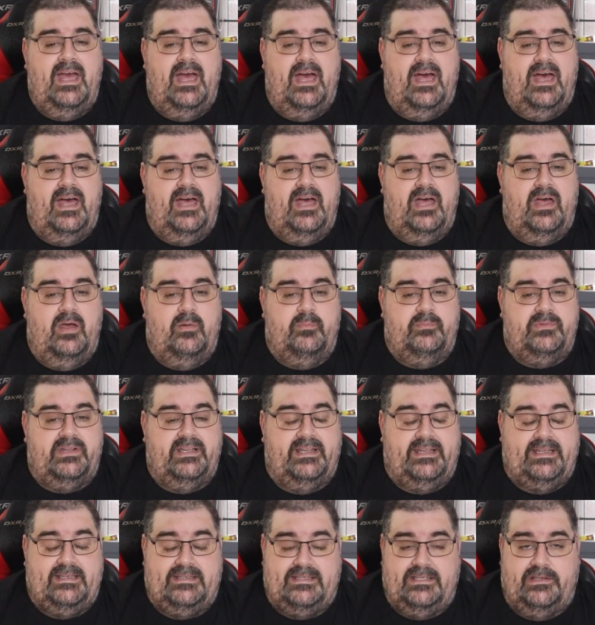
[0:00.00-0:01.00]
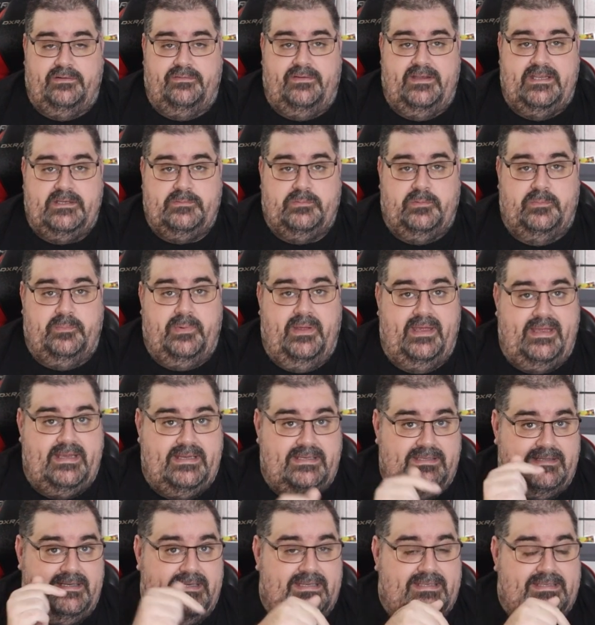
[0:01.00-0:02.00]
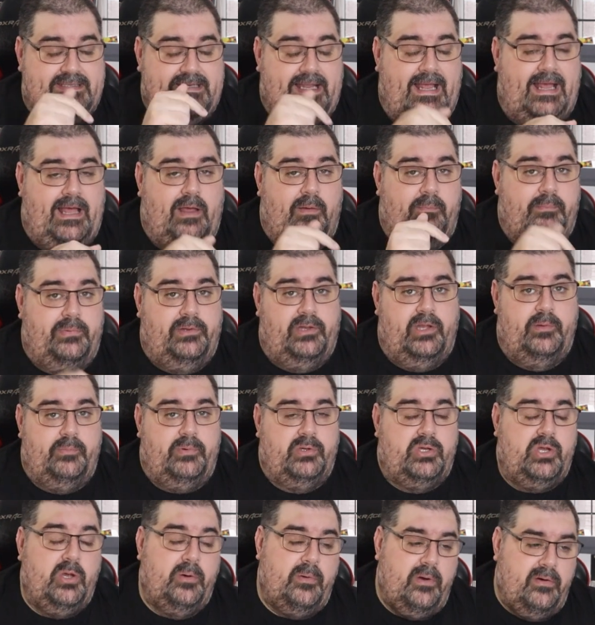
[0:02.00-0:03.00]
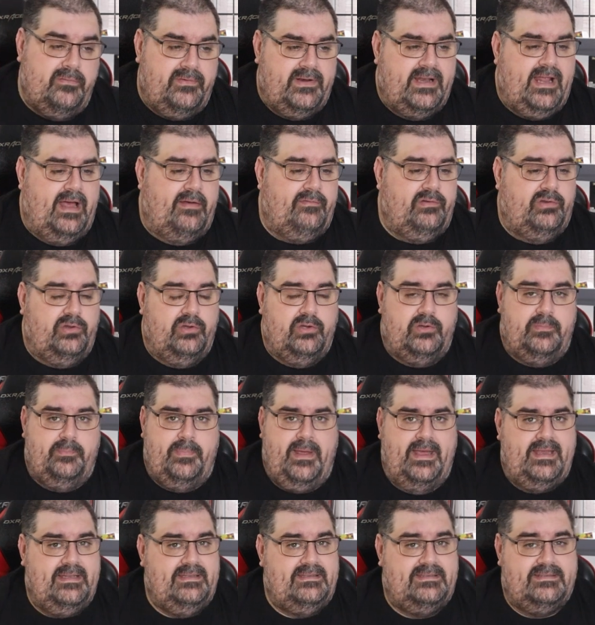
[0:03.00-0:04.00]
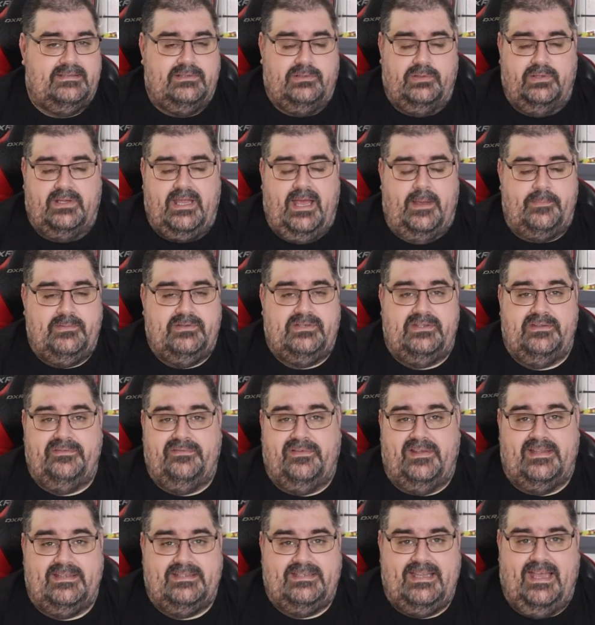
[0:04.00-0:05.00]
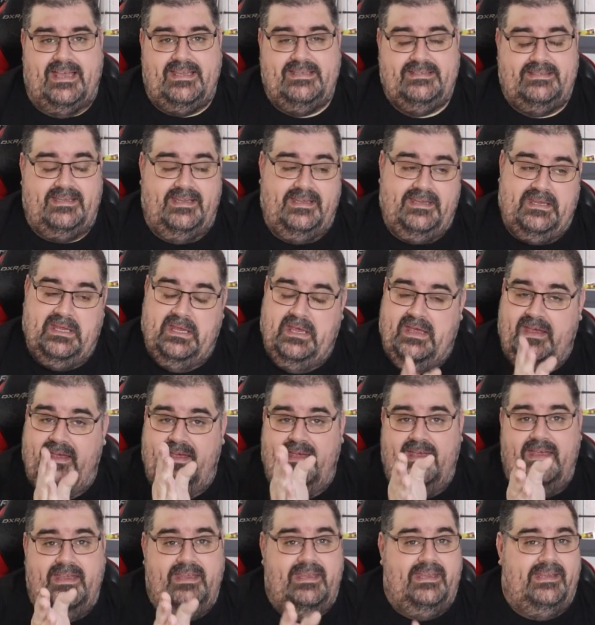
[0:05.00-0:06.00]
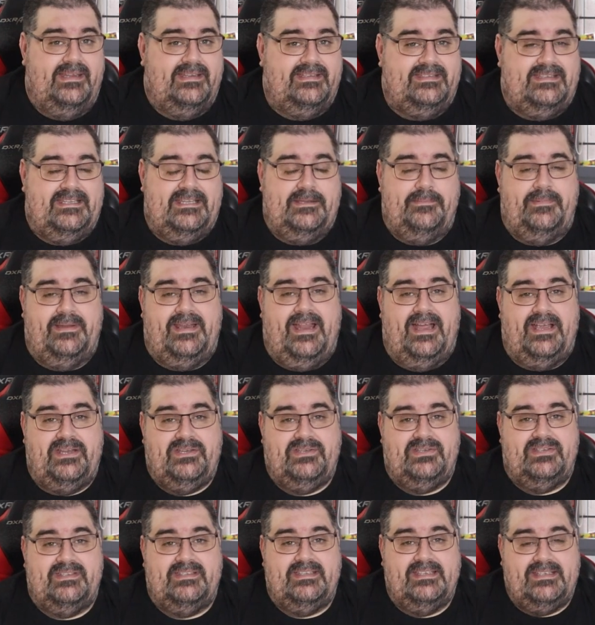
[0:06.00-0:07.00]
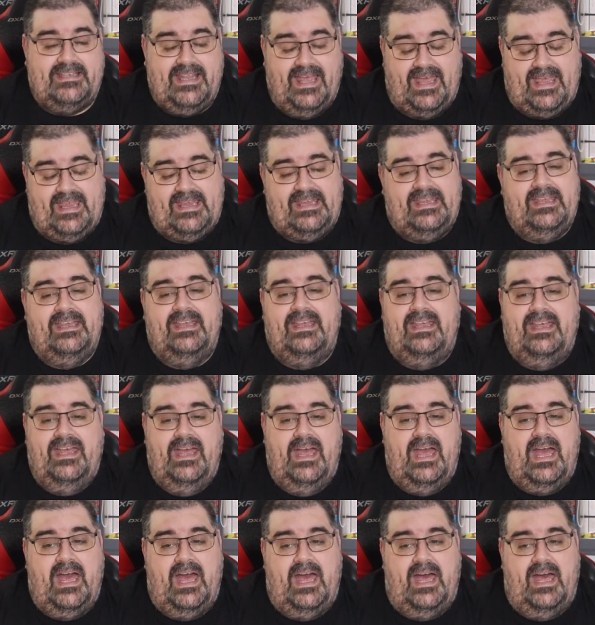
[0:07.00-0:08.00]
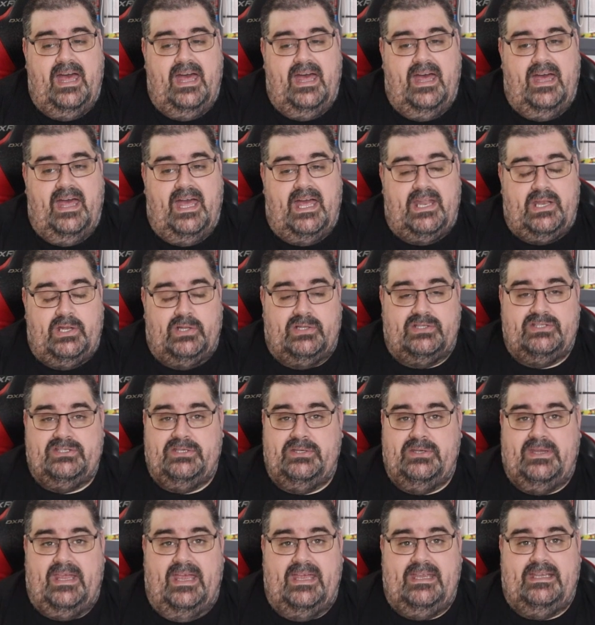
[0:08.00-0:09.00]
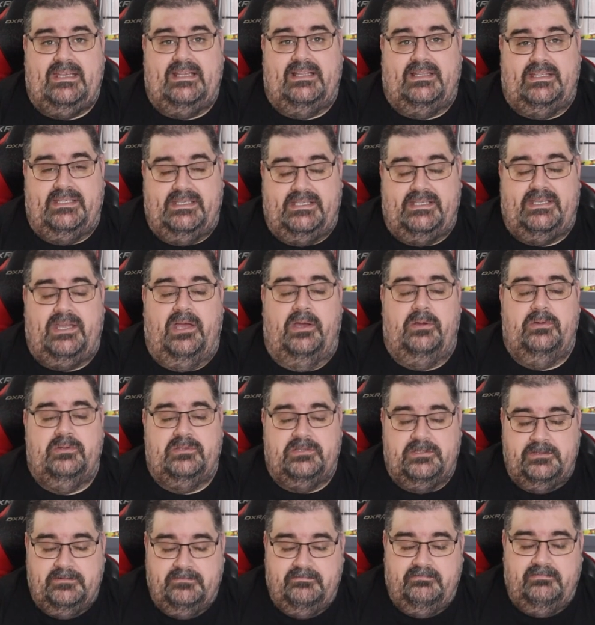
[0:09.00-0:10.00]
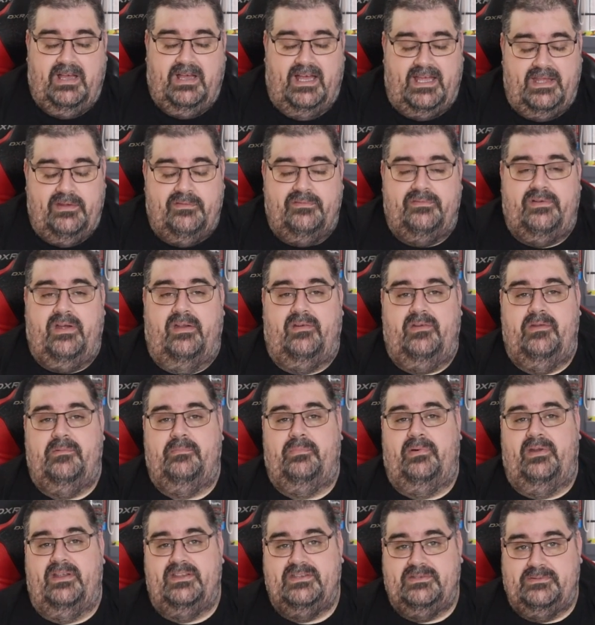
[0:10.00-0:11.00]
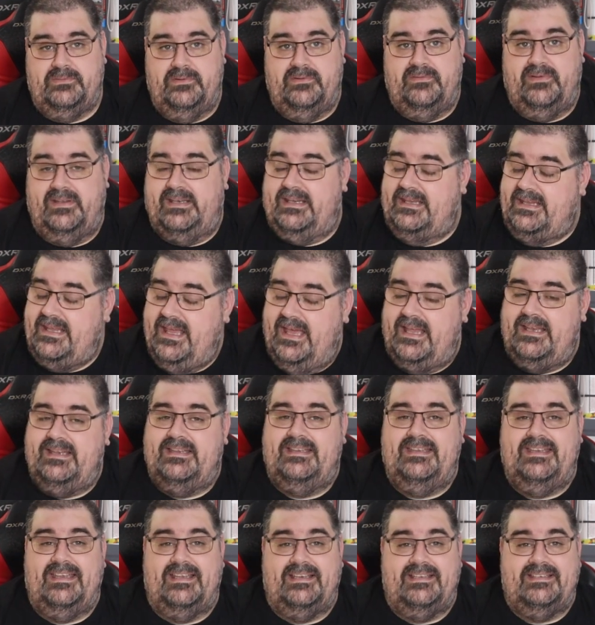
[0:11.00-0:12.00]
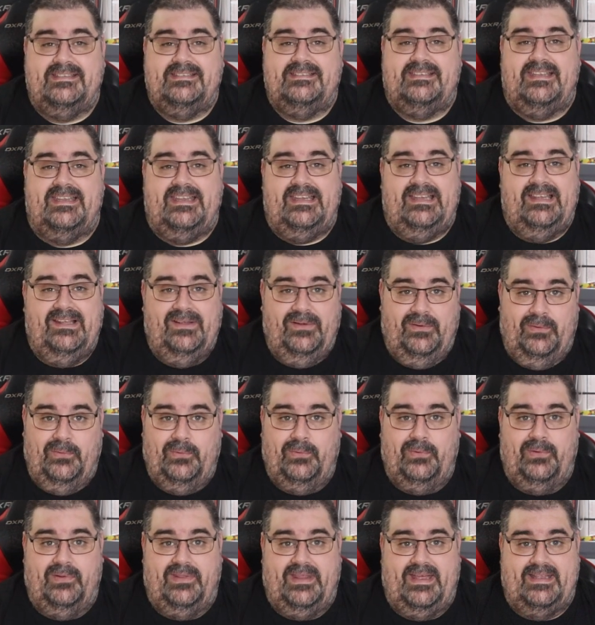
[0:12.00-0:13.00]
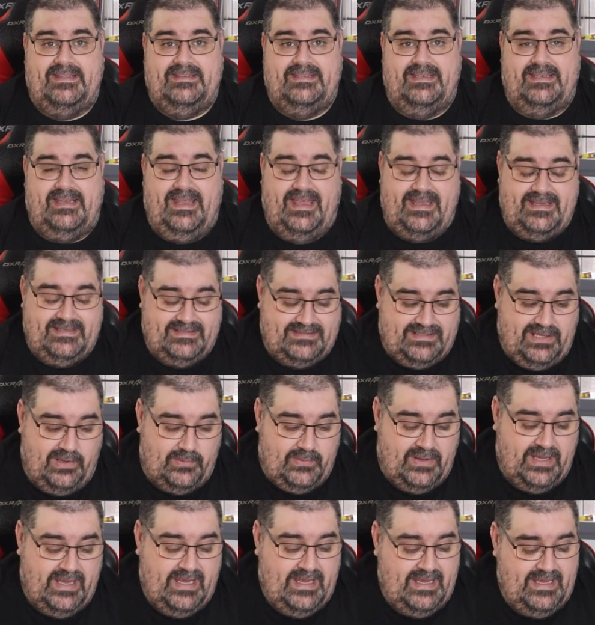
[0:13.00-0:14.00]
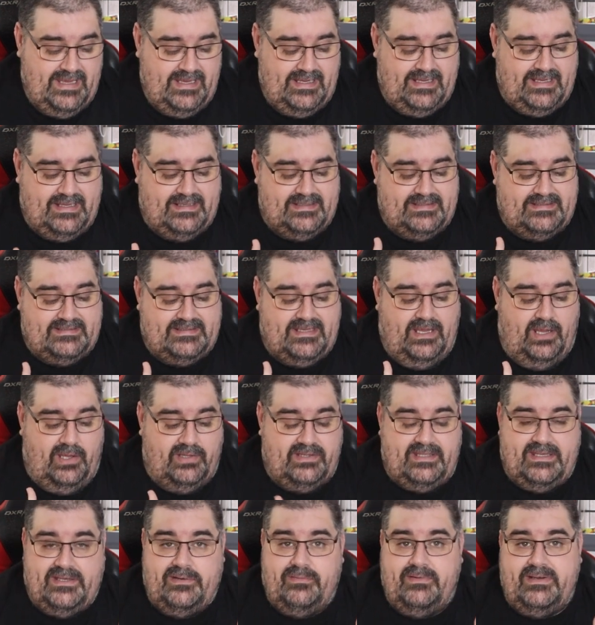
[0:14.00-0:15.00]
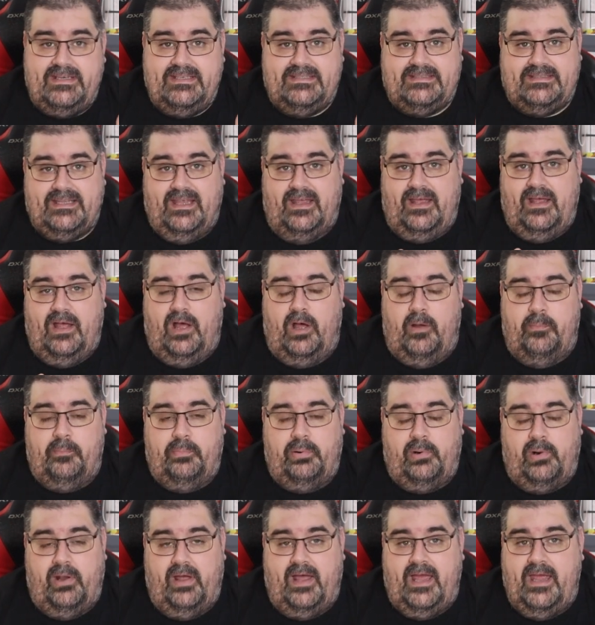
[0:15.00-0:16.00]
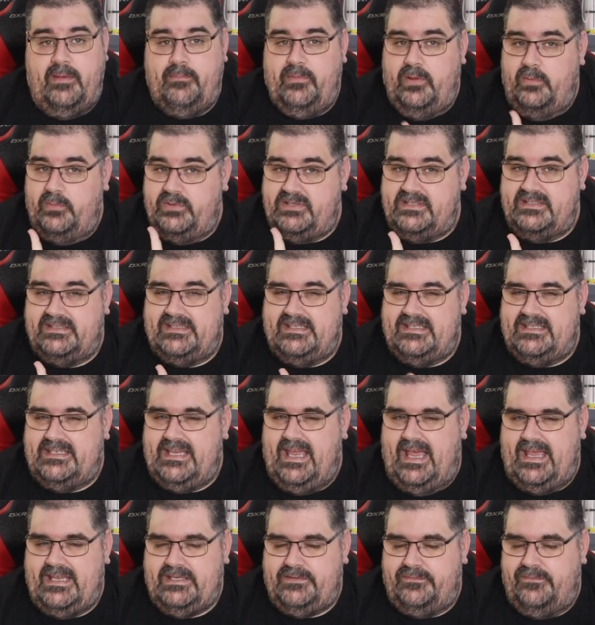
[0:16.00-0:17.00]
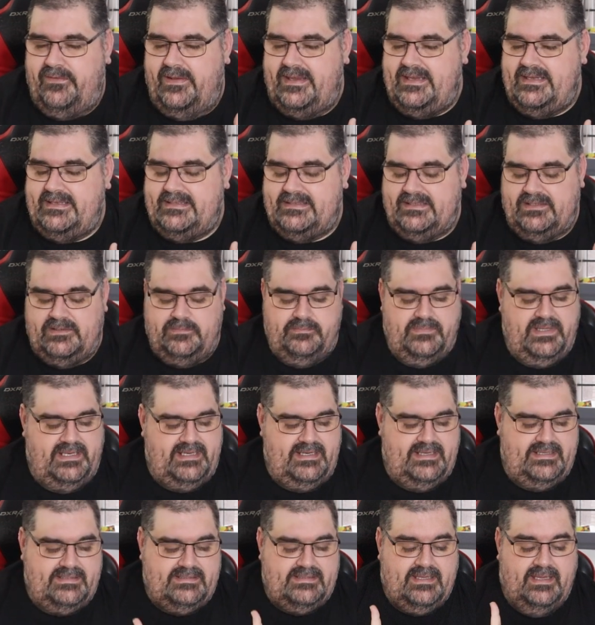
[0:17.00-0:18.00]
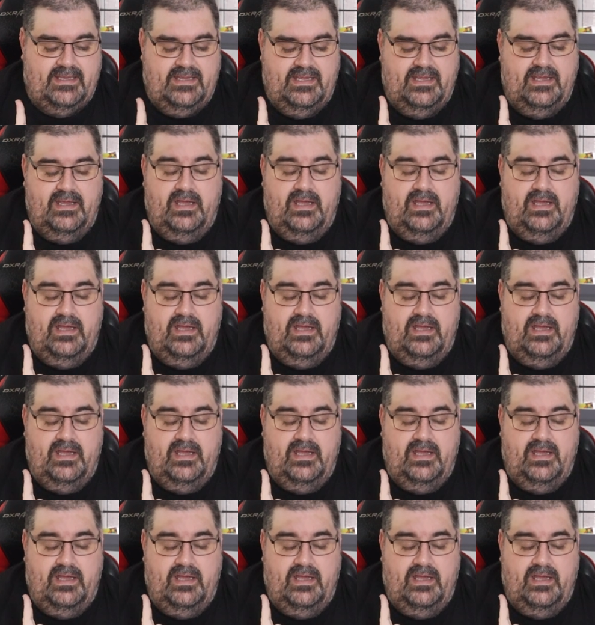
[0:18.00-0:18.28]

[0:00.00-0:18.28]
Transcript: Um, the link to the Facebook page is down below. But come over and have a look. Paints look absolutely fantastic. You're going to see them in action today. Uh, and our 2K clear coat I am very impressed with. And again, you're going to see all that today. So you're going to see our degreaser, our primer, which is in test phase at the minute,